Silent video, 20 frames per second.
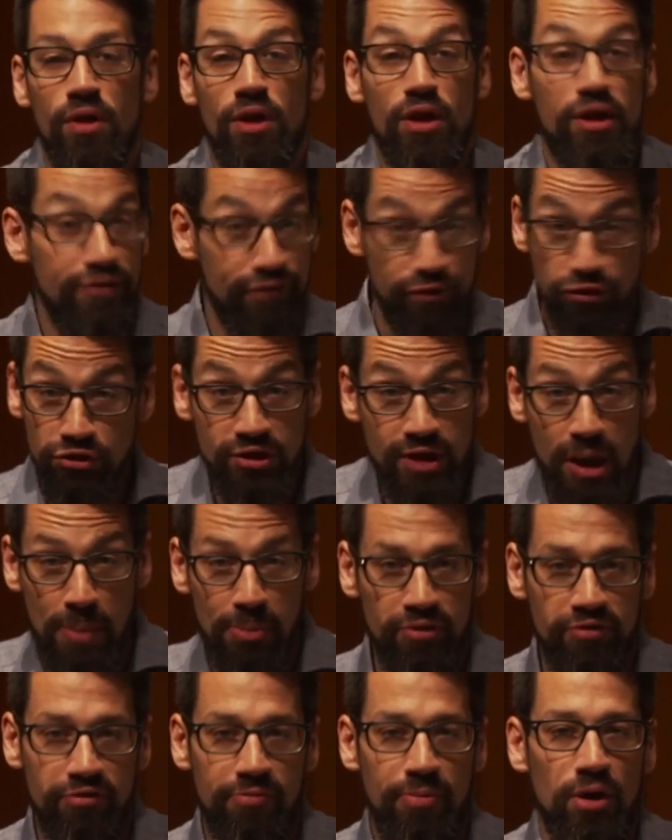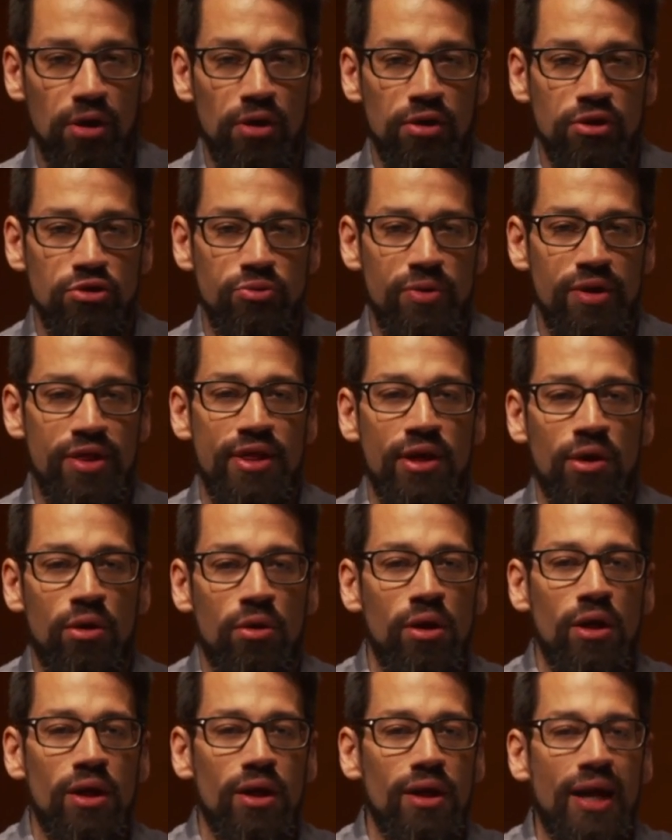The first couple of bars, with
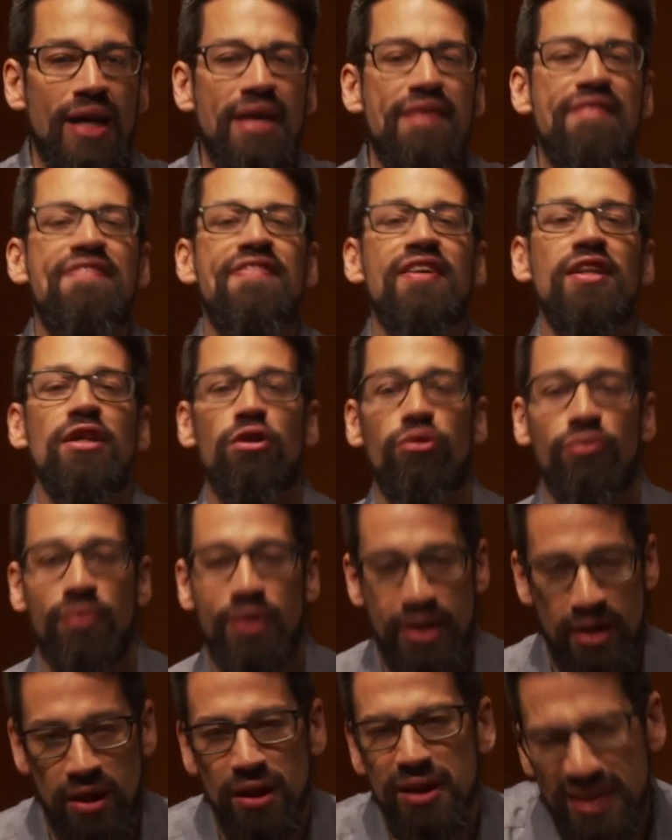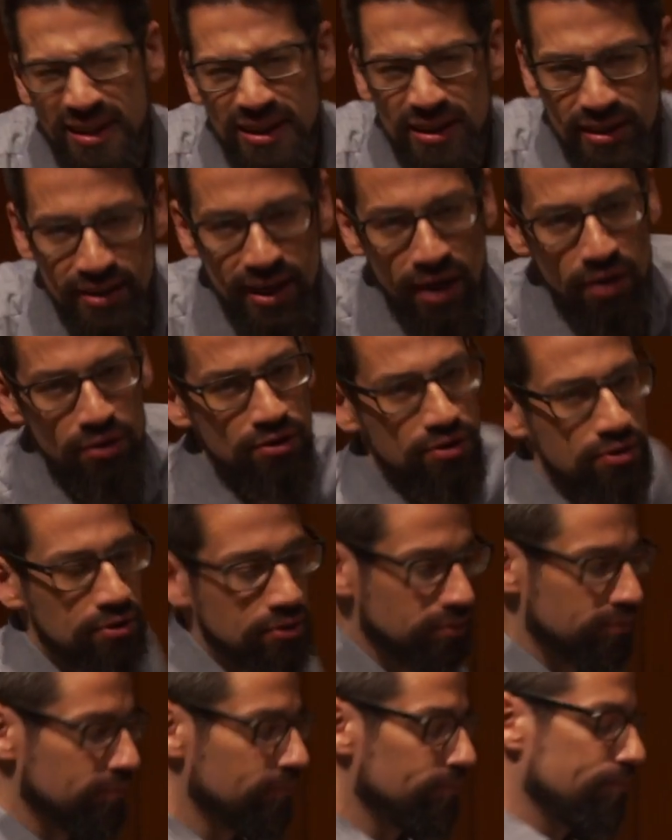their light filigree, lean scherzo,